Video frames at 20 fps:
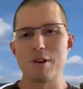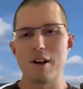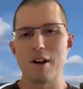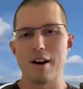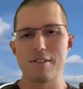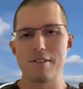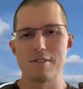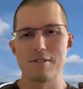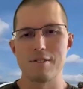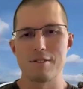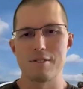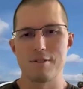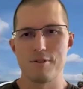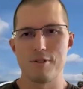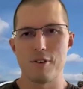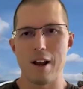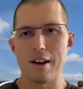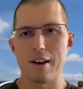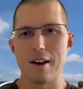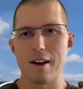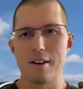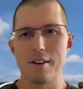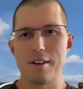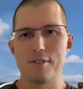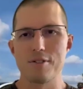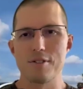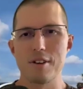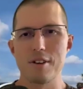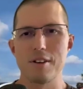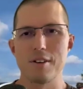There's no vegan
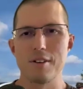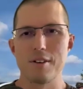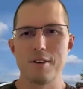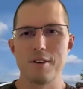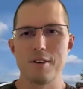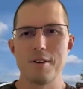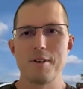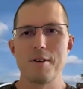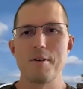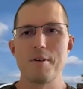option.